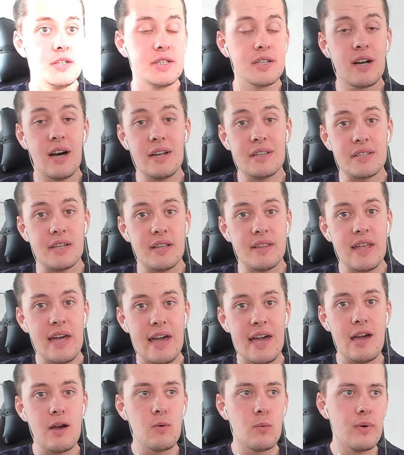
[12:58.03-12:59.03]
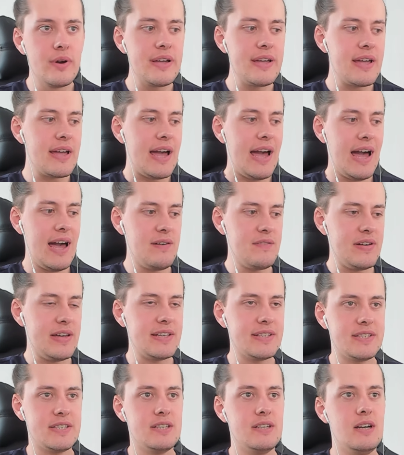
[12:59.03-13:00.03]
So guys, there we have
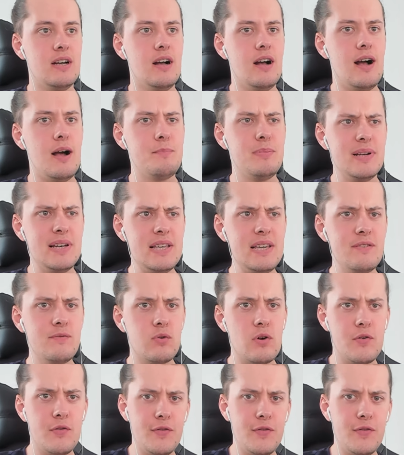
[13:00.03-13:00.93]
it. I believe we're